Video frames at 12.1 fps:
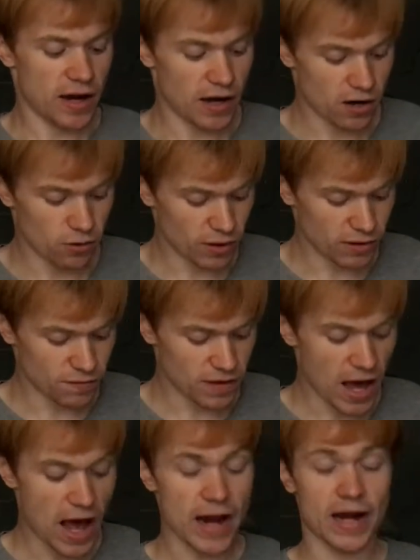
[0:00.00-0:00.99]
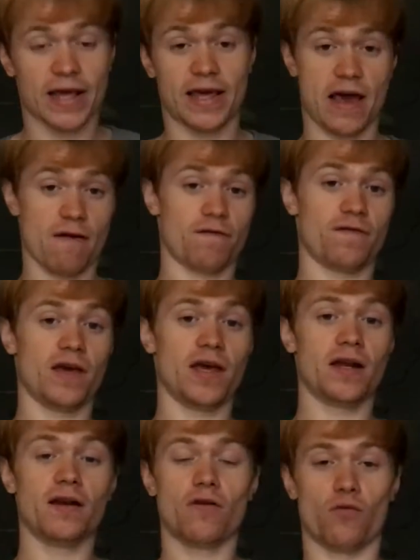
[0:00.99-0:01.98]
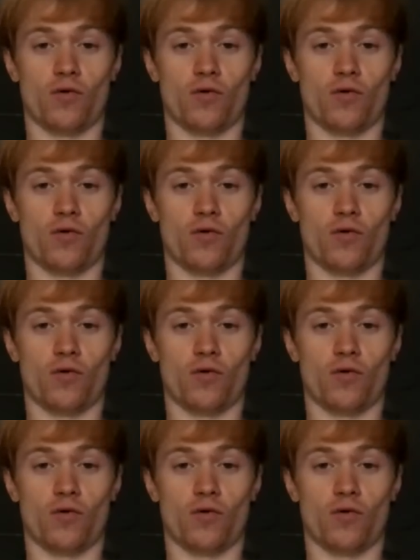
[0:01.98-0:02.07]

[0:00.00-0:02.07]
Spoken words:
Here we've got caffeine.